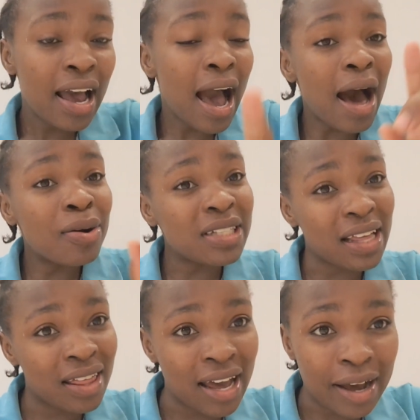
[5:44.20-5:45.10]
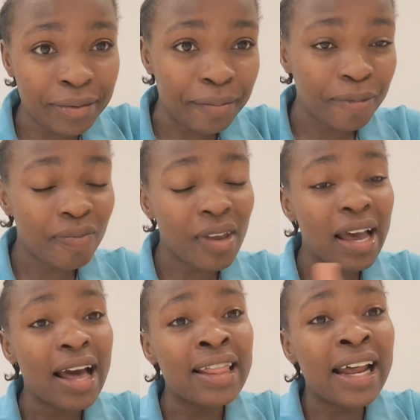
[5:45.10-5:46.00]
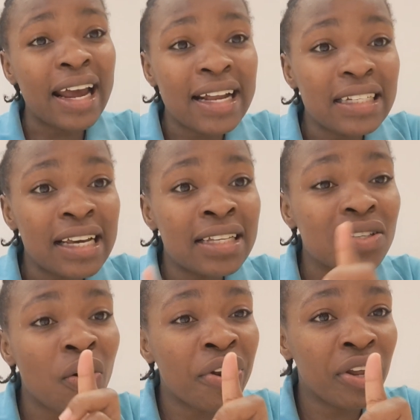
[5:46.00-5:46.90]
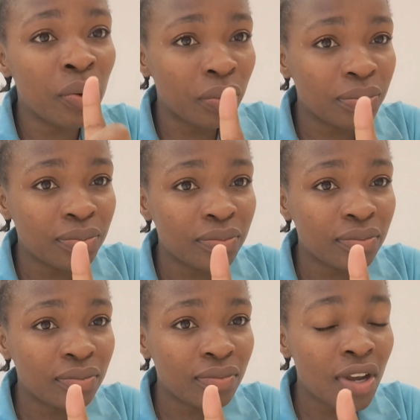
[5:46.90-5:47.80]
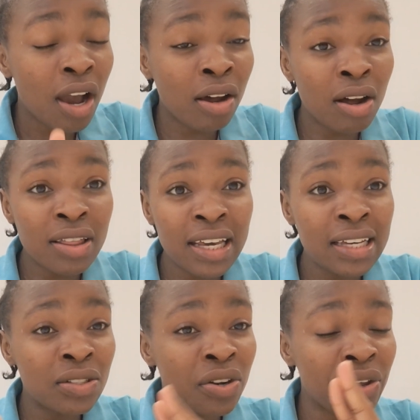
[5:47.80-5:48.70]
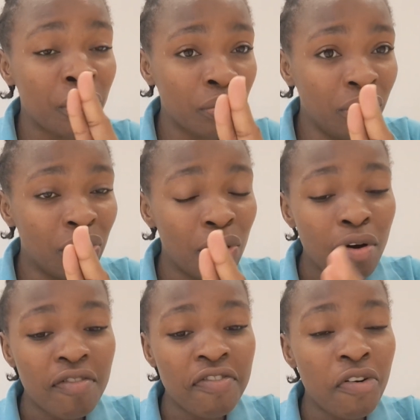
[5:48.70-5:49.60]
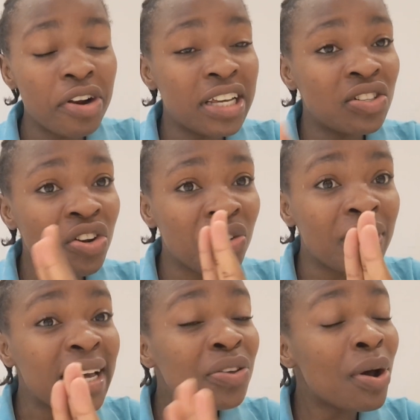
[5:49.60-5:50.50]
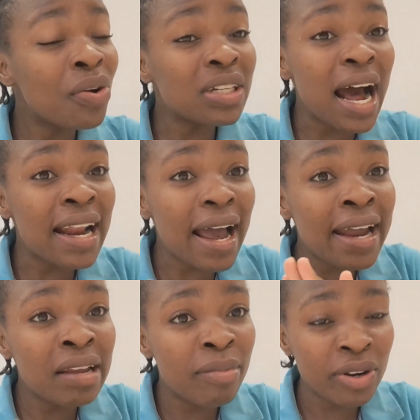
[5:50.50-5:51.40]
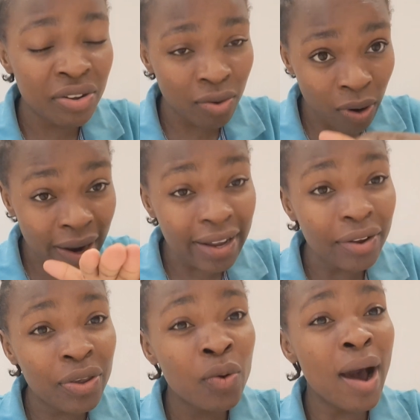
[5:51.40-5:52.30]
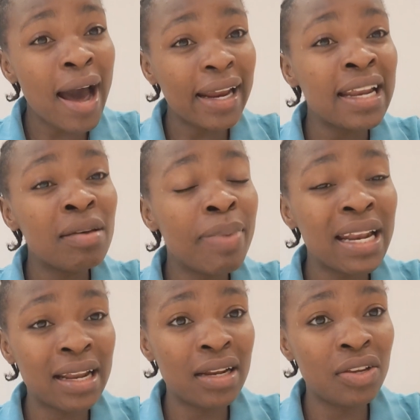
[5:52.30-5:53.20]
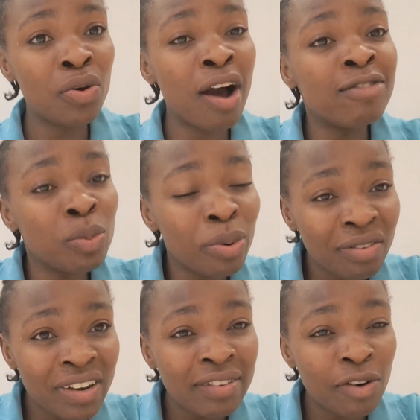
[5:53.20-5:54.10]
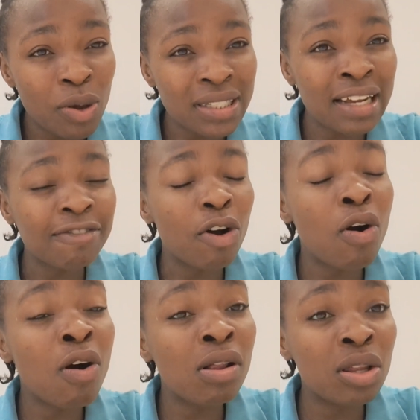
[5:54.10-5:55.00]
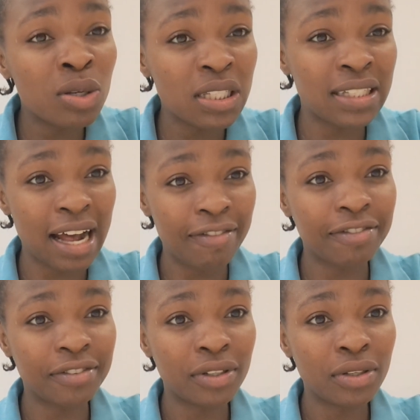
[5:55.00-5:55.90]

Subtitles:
outside there, the rent is on you. Clothing is on you. Food is on you. Like, you're not under anybody. You are independent. You have to provide for yourself all those stuff.